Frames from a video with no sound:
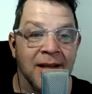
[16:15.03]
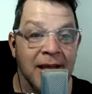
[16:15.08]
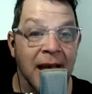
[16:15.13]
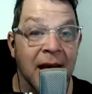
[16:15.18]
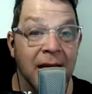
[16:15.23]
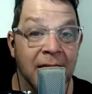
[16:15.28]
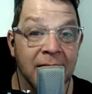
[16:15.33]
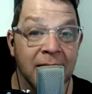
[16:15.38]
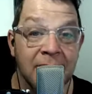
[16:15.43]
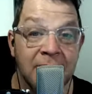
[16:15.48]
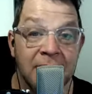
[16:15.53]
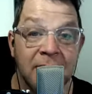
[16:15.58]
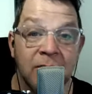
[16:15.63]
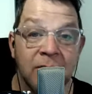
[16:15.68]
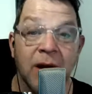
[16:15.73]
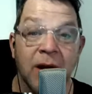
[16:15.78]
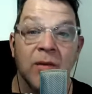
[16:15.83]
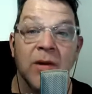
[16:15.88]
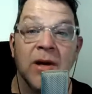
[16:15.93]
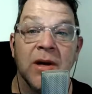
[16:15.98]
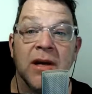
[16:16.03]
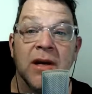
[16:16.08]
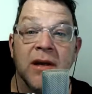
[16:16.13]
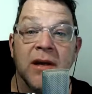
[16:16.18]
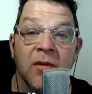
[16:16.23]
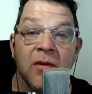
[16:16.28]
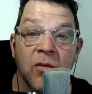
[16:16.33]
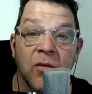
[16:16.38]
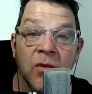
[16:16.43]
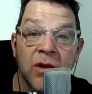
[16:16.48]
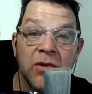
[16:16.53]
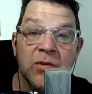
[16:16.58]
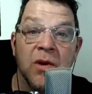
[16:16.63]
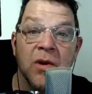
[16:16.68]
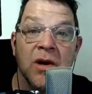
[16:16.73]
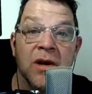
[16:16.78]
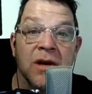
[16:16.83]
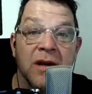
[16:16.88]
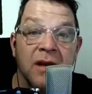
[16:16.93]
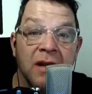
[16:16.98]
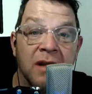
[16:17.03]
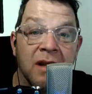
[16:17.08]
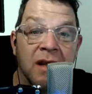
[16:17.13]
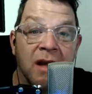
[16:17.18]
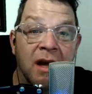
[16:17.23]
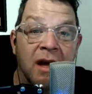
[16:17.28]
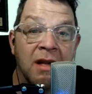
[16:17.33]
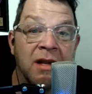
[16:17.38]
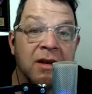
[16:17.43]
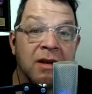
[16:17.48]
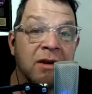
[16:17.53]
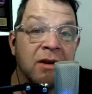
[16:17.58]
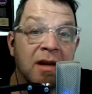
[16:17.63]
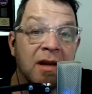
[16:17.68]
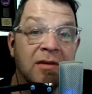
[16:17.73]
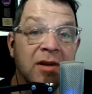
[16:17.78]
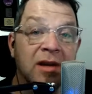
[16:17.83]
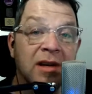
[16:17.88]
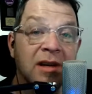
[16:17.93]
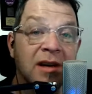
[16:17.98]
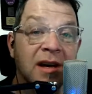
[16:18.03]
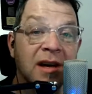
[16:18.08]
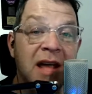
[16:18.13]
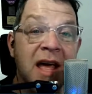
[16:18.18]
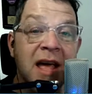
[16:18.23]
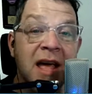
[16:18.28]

Yeah. Wait, which word? Onion or liver?